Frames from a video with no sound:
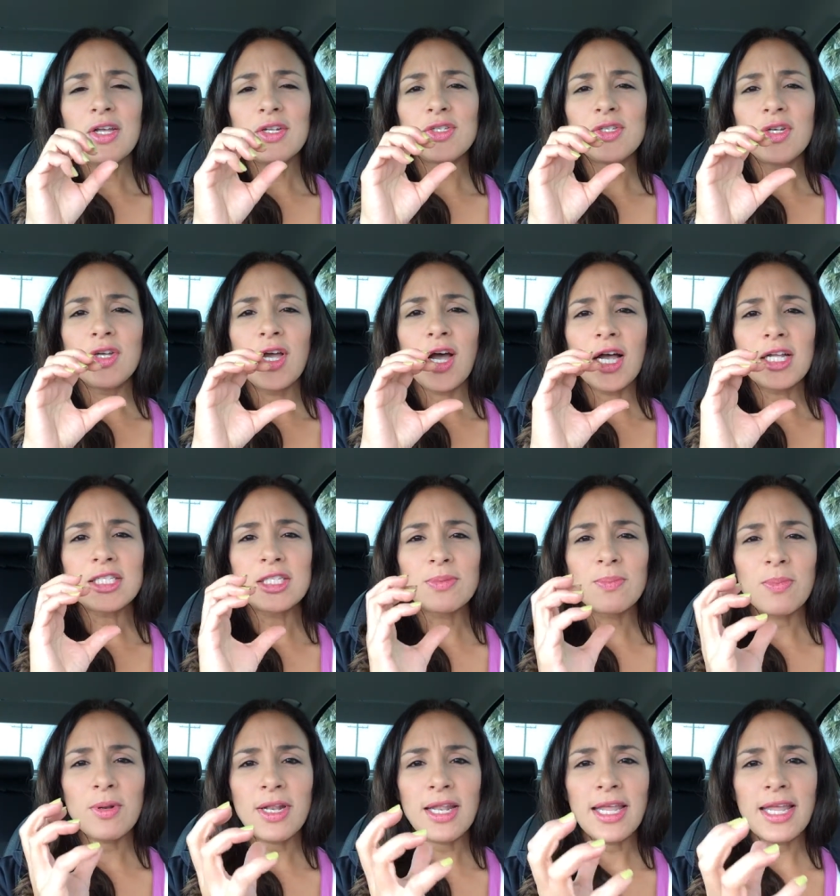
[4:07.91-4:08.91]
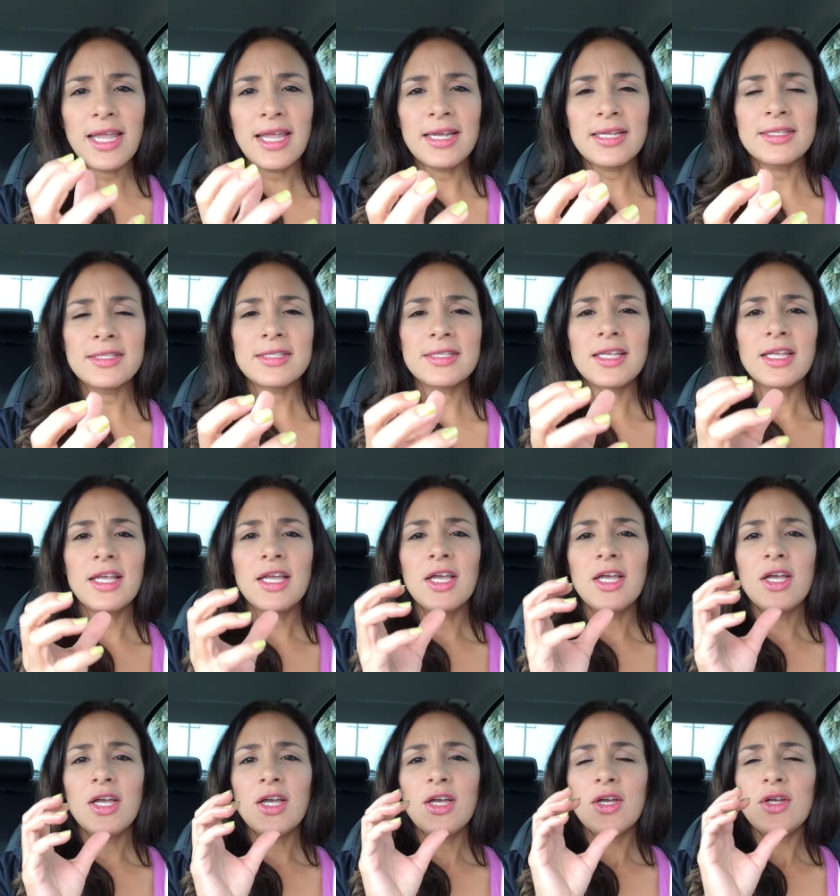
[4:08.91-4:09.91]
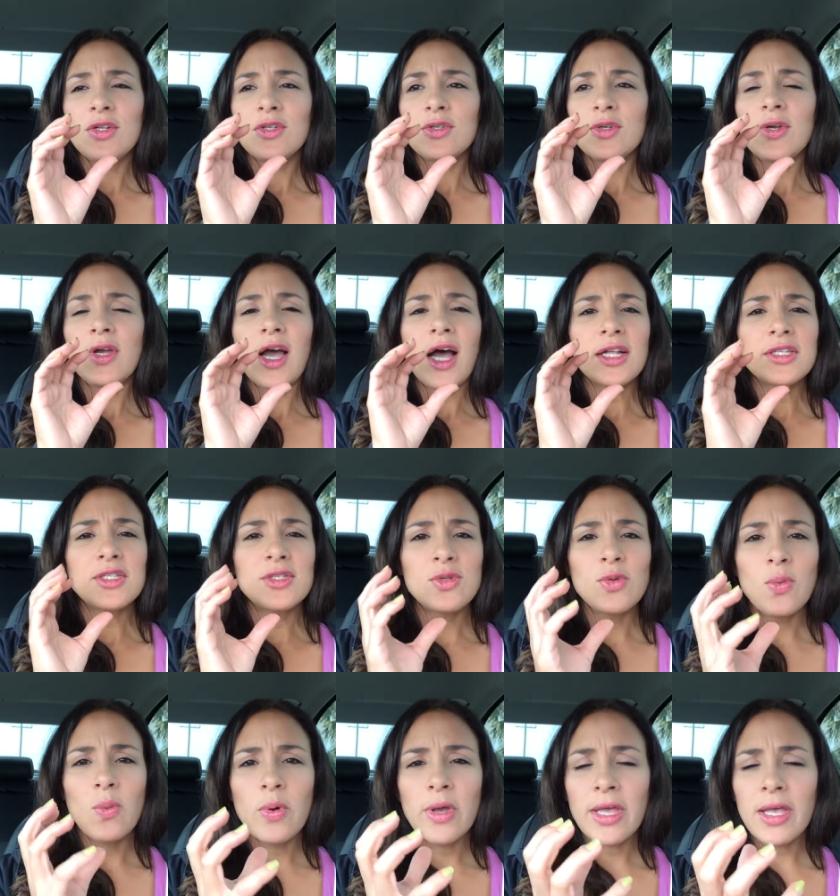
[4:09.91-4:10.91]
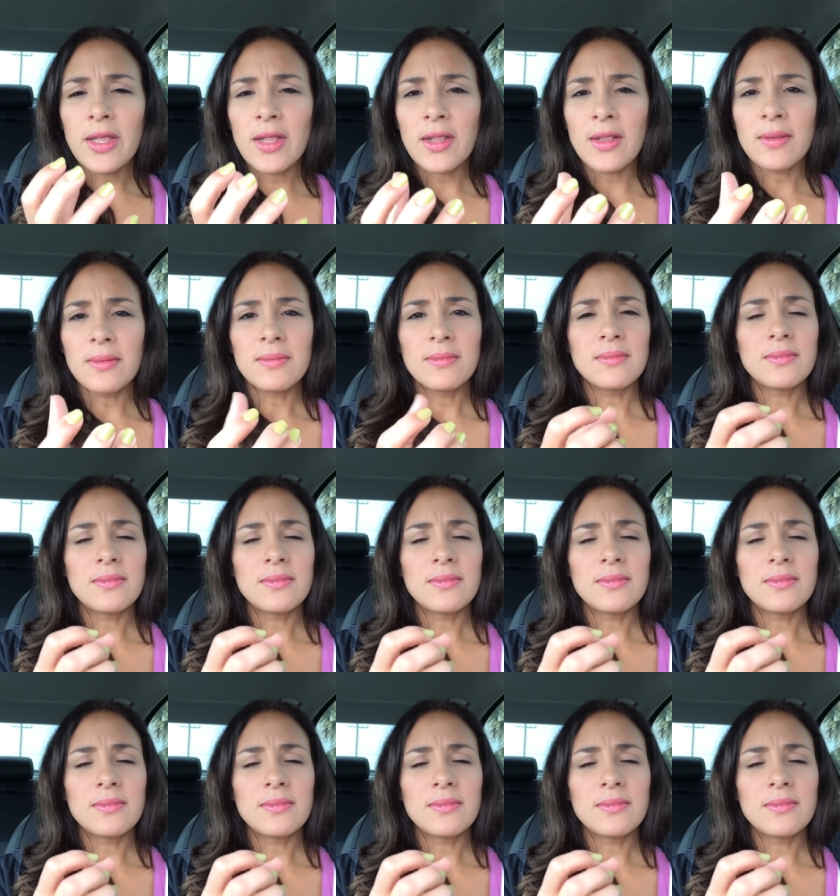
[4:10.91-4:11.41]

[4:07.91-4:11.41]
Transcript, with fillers: to God's plans, to God's will,